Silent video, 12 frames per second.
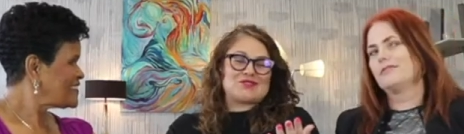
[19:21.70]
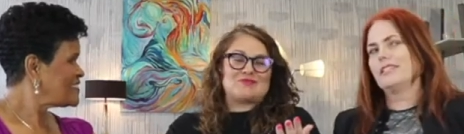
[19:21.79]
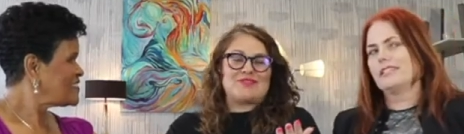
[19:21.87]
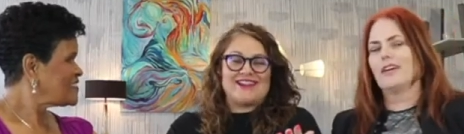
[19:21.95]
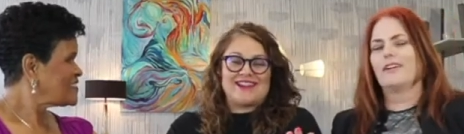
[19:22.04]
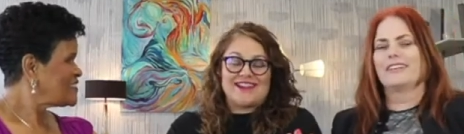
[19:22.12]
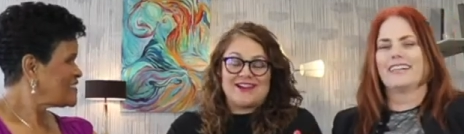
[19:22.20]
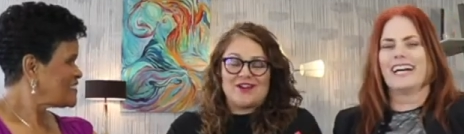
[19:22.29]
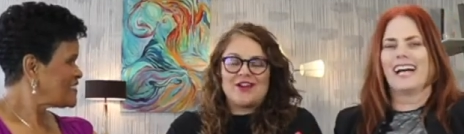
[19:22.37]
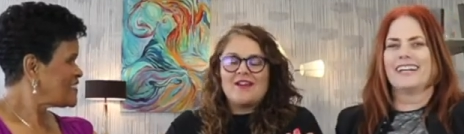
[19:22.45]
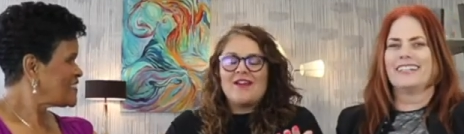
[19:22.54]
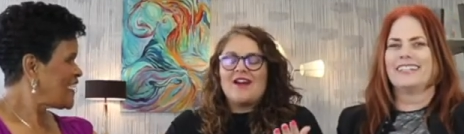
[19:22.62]
Speaker 1: should by now.
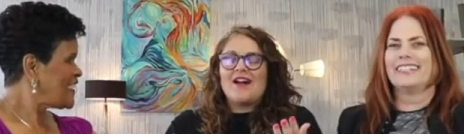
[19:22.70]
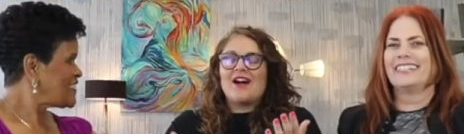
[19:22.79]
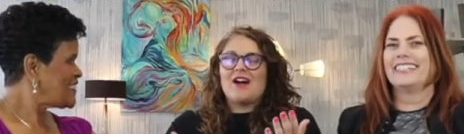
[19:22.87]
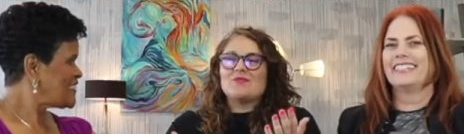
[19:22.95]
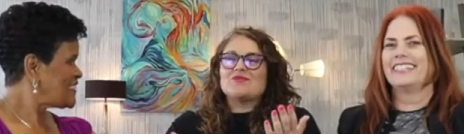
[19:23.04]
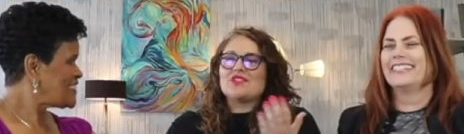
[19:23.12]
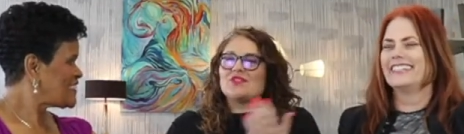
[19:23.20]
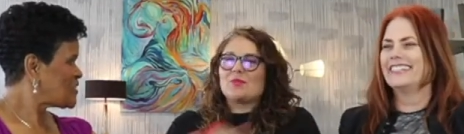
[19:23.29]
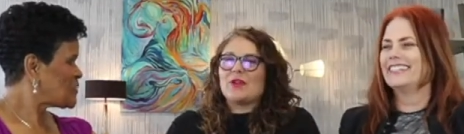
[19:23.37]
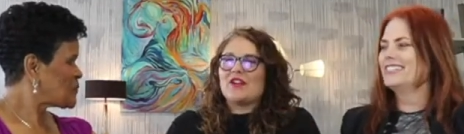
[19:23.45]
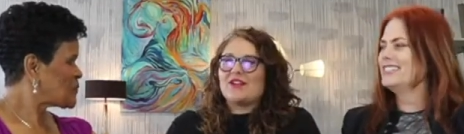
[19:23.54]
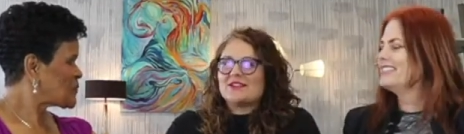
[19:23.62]
um, gender
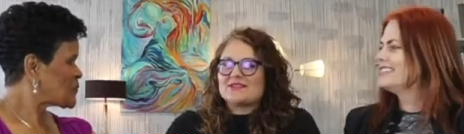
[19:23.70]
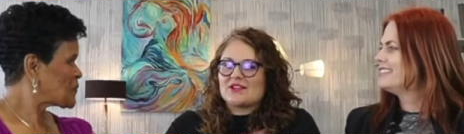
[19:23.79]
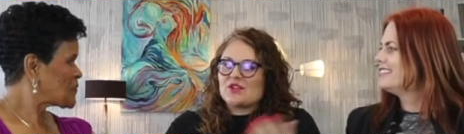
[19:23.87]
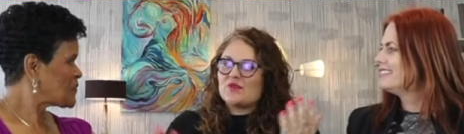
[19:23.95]
parity—it's like